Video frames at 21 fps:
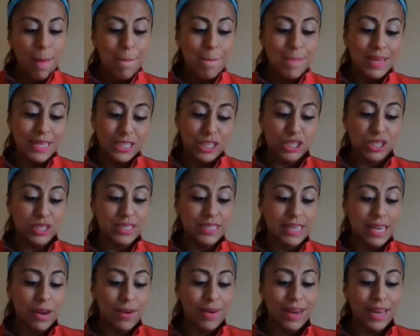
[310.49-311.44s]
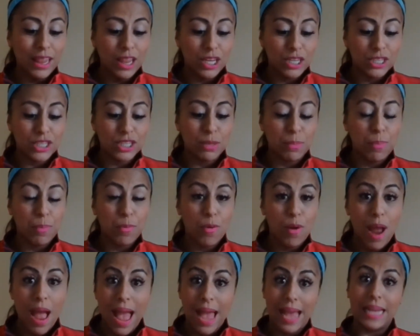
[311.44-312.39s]
Mr. Scary looked
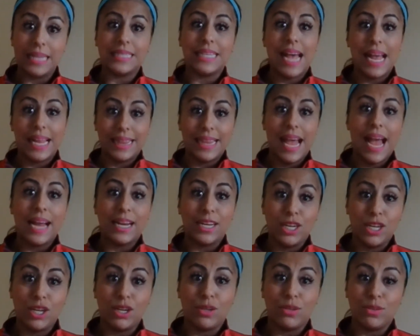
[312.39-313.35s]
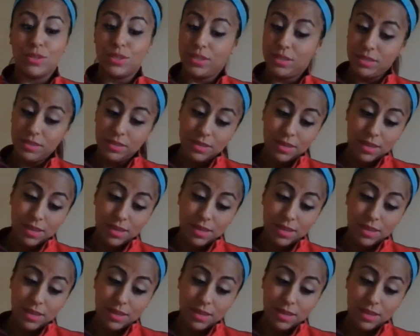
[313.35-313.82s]
surprised at that news.